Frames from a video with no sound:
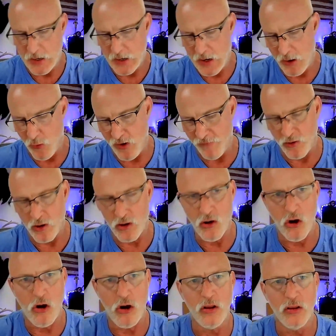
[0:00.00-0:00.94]

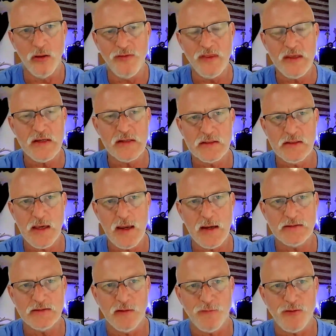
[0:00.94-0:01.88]
However, all of these
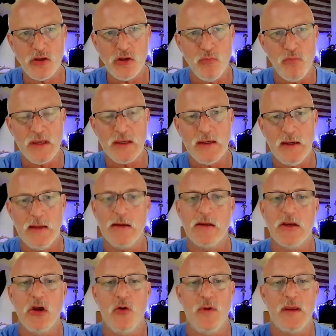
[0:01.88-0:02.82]
things, if you begin
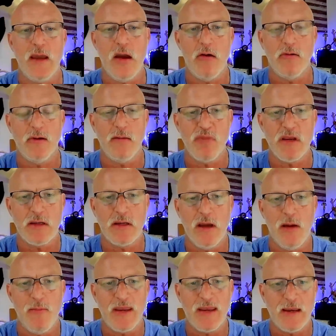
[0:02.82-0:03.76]
going out and
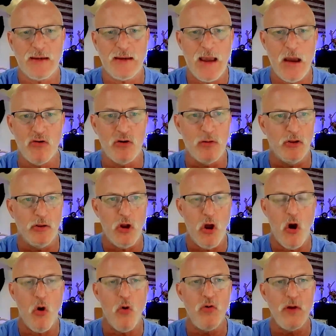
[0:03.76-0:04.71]
becoming accountable and
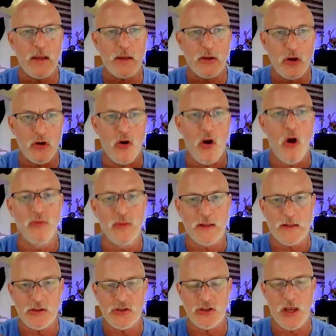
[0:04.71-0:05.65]
owning your own
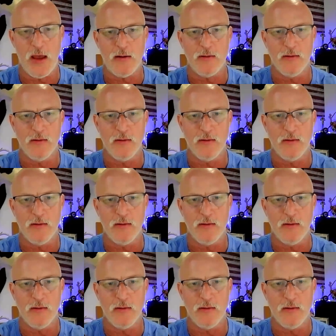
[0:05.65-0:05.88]
lead gen,